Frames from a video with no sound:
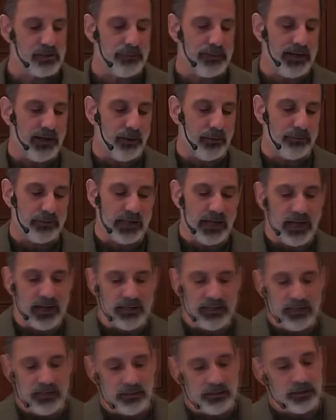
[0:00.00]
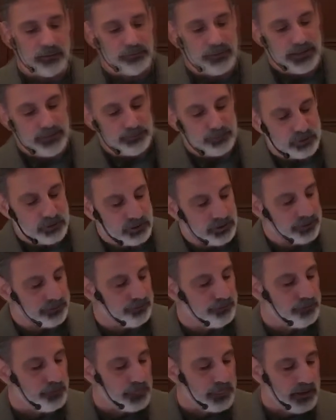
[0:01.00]
about God healing people, and
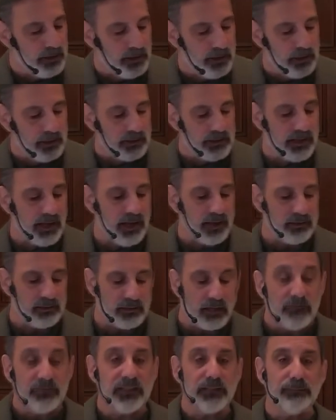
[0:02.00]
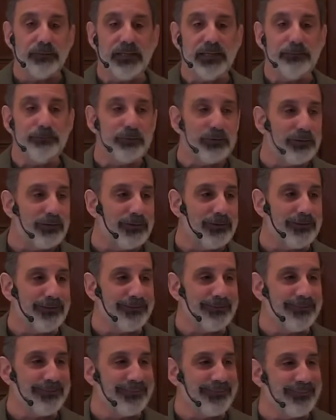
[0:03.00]
God loving people.
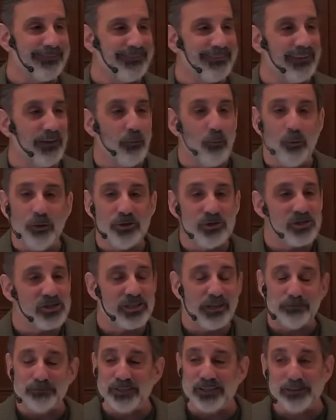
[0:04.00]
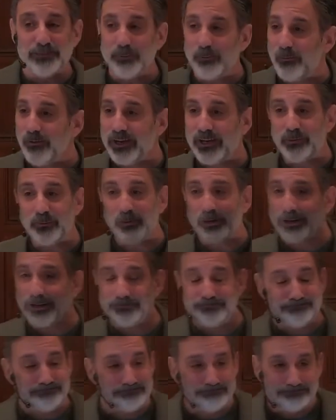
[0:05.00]
We're just up to the point where
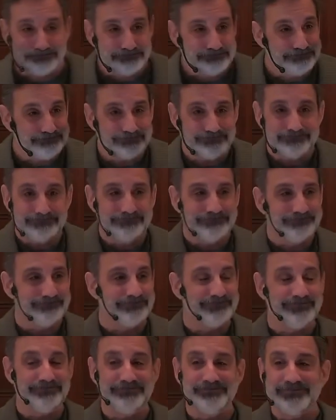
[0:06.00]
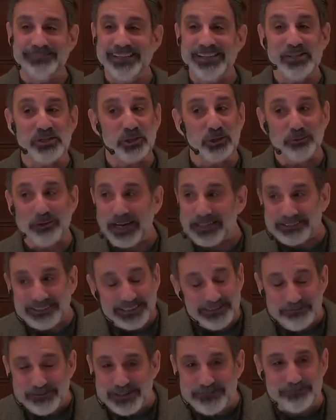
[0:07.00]
he's
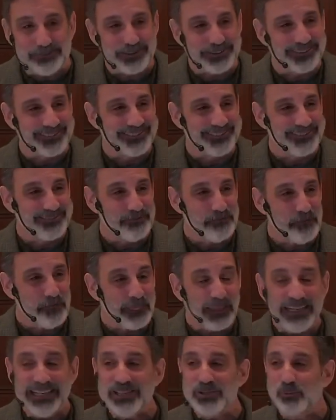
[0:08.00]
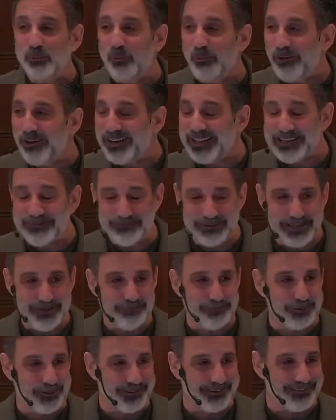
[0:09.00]
correcting people. He's warning
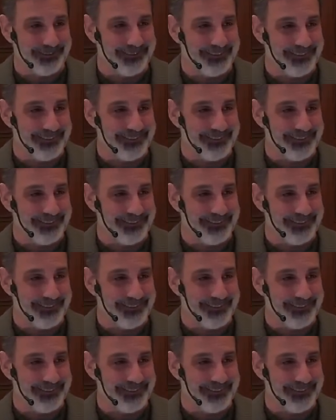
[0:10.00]
people.